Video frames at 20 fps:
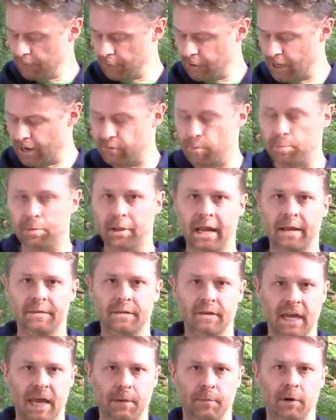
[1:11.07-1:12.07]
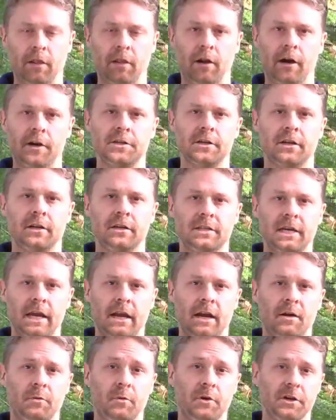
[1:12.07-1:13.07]
you have a plant that came in a larger
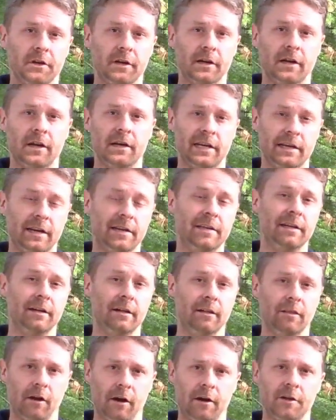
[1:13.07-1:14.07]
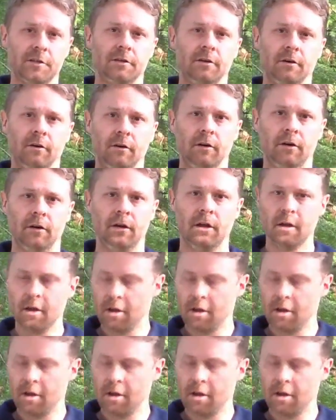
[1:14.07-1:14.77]
container where you're going to need to dig a larger hole,